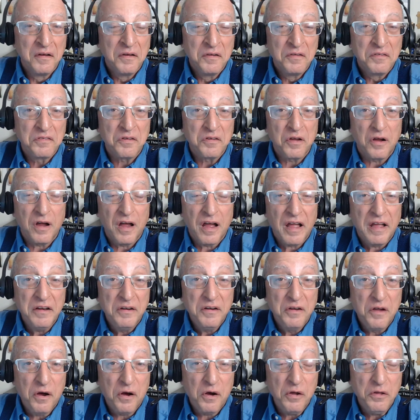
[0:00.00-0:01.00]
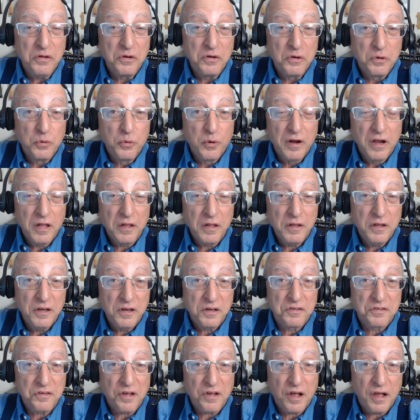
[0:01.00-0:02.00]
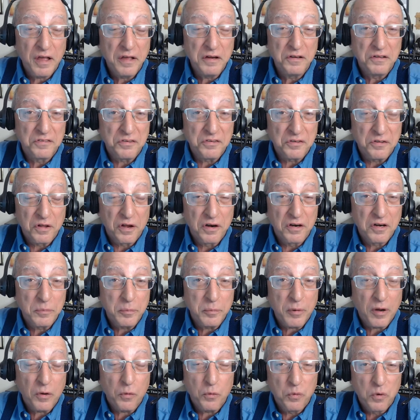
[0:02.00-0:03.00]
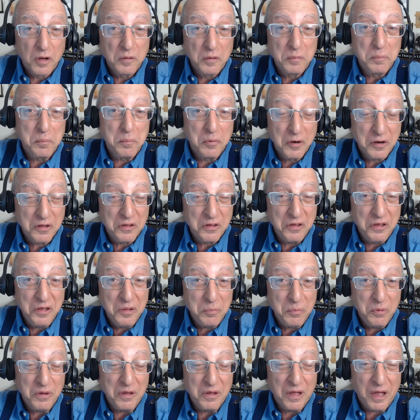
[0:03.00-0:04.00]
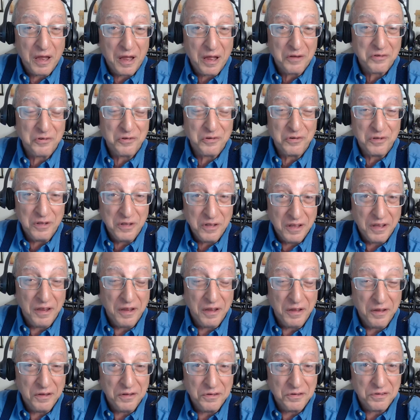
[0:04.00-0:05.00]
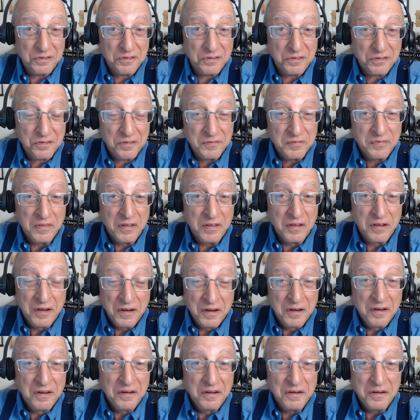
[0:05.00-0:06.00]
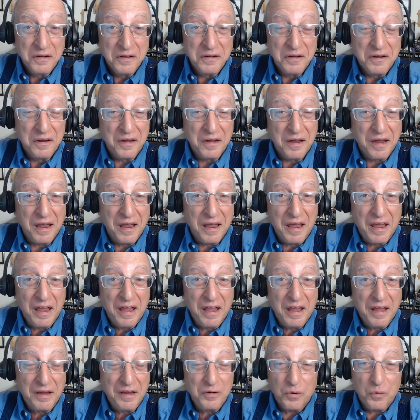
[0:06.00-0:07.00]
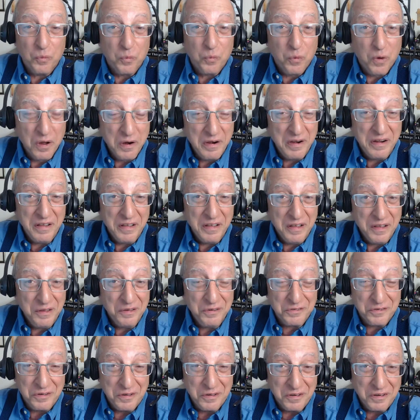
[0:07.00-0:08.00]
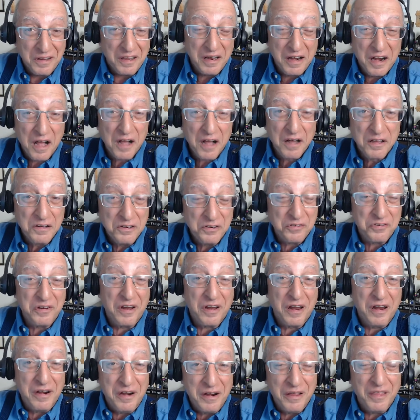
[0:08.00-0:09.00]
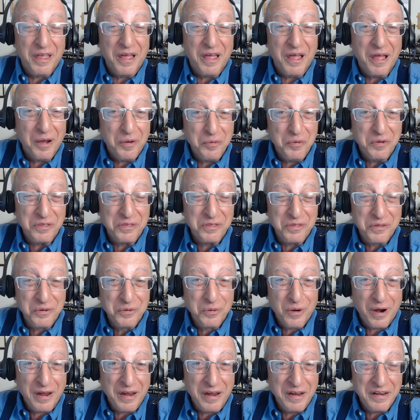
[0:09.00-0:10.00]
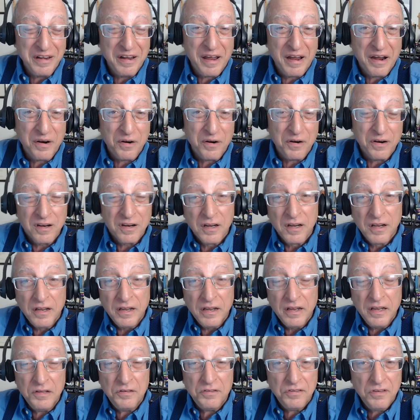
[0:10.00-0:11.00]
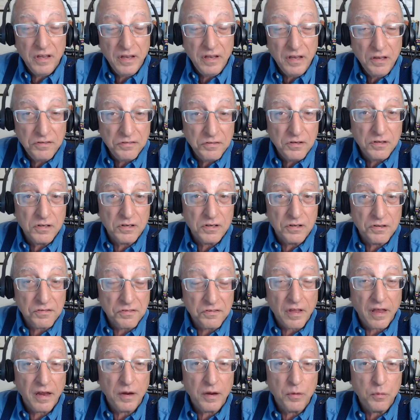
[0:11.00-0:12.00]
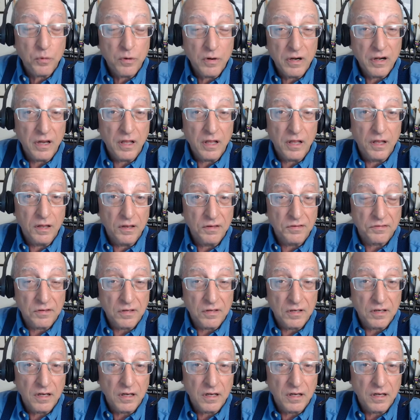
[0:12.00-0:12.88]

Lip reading: So I know you're really excited to learn about what bookkeeping actually is and what it isn't. And I'm going to share that with you right now. It's easier to say what it isn't.